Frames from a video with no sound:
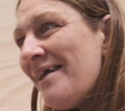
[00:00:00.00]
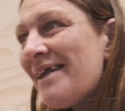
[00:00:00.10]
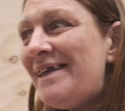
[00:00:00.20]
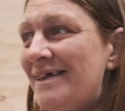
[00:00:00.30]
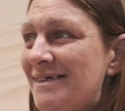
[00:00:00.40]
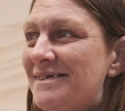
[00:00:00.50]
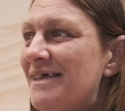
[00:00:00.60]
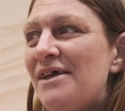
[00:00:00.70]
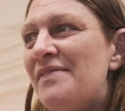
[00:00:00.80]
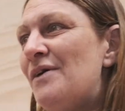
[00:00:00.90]
Kids,
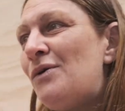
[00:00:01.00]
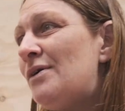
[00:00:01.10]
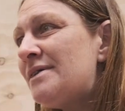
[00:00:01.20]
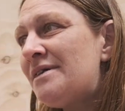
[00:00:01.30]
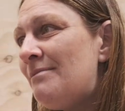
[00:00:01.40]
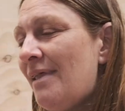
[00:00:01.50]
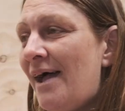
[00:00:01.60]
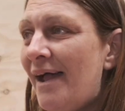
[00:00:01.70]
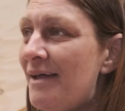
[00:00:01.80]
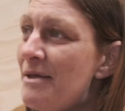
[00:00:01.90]
they're awesome.
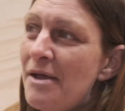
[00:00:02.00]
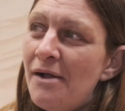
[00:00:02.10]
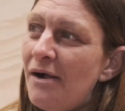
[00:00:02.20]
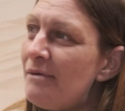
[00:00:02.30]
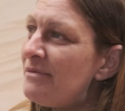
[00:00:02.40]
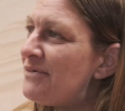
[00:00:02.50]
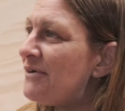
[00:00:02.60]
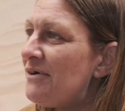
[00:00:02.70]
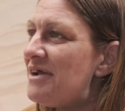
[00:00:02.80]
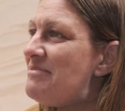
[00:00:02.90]
Like, I'm
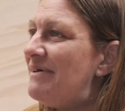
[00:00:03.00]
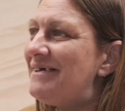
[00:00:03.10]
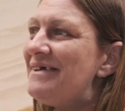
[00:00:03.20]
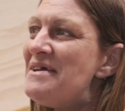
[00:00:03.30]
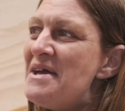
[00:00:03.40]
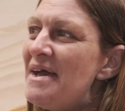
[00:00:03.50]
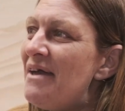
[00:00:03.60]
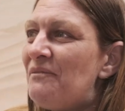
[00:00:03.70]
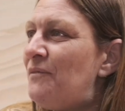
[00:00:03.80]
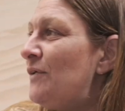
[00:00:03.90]
sorry, but
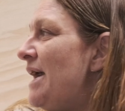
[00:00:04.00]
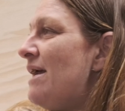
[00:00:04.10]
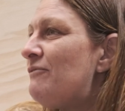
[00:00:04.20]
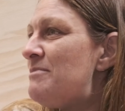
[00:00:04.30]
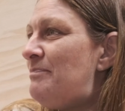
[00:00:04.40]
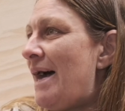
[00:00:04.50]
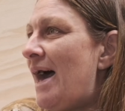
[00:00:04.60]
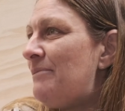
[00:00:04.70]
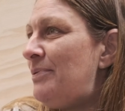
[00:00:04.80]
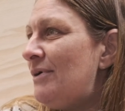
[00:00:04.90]
for every
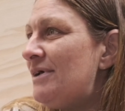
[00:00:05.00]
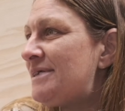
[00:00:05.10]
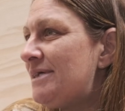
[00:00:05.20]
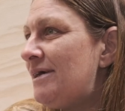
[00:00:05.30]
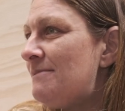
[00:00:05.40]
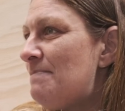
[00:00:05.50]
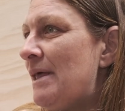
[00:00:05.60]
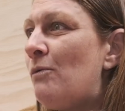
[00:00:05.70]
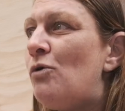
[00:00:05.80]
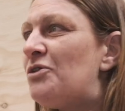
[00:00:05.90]
bad person
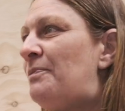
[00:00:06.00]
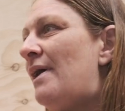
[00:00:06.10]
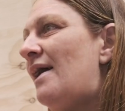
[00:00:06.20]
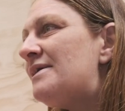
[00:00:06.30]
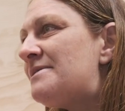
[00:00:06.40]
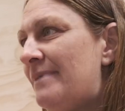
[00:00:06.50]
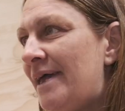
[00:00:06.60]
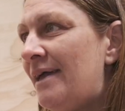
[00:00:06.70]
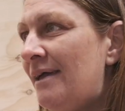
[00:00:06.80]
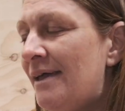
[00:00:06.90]
that walks past
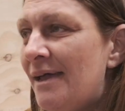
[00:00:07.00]
me